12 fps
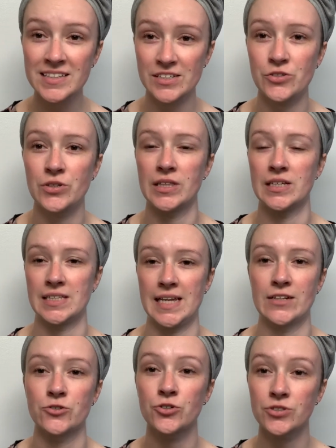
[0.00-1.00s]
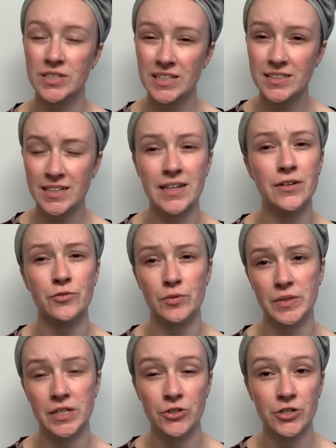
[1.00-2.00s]
is you get these natural scents kind of from the
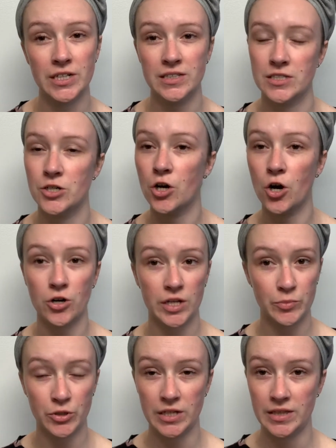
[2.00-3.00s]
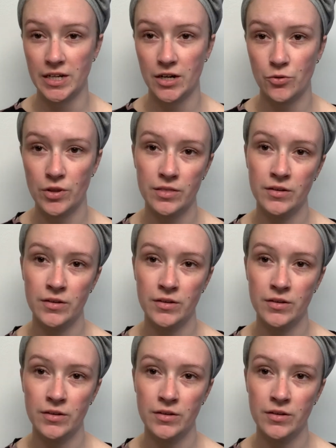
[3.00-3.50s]
ingredients that are already put in there with